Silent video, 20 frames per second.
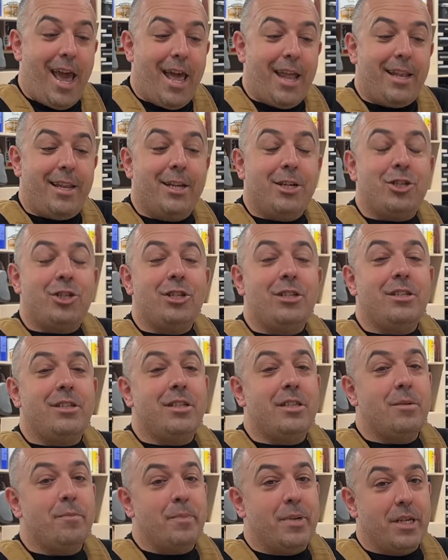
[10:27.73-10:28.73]
addition
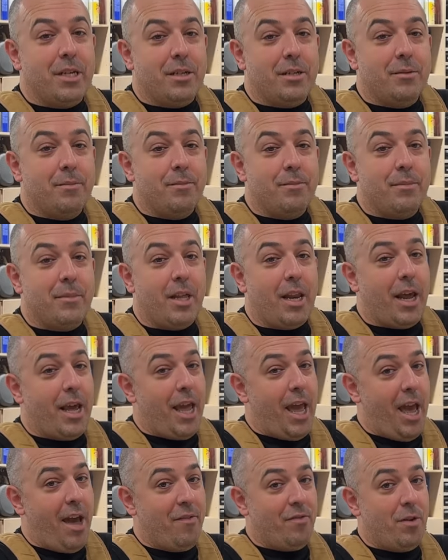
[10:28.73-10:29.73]
to the bill that I
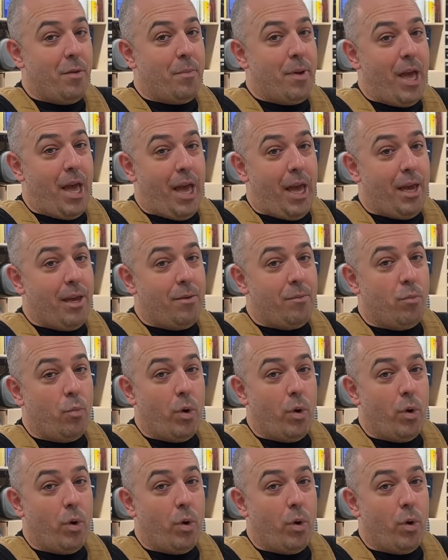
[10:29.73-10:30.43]
have to pay,